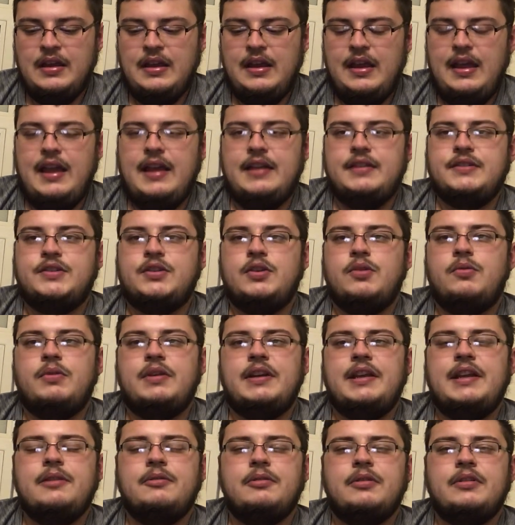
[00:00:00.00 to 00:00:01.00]
And so when
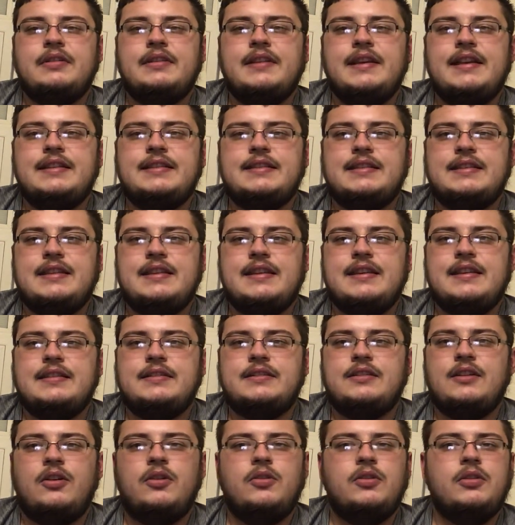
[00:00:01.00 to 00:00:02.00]
he released
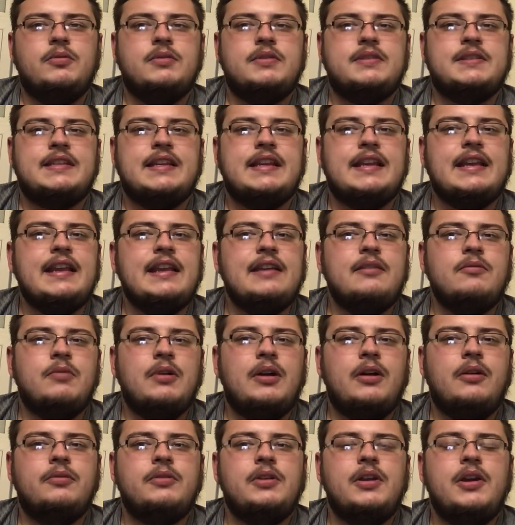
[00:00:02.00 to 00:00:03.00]
this, not only was he
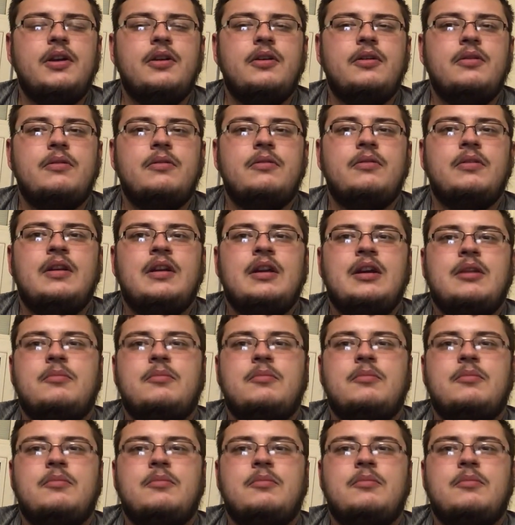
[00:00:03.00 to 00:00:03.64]
well known,